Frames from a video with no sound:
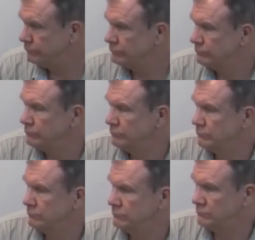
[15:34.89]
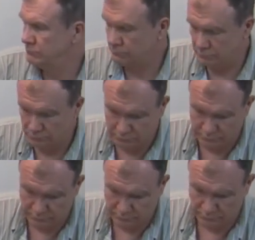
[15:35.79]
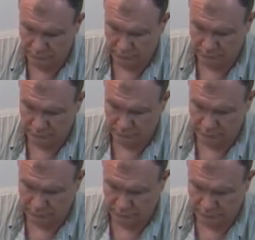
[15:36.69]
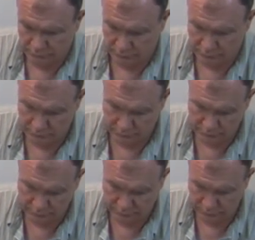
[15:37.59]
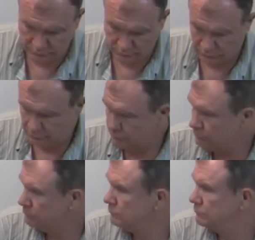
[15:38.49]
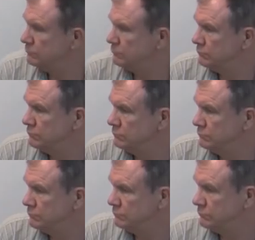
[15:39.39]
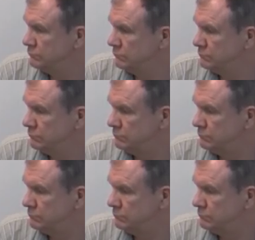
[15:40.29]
(not speaking)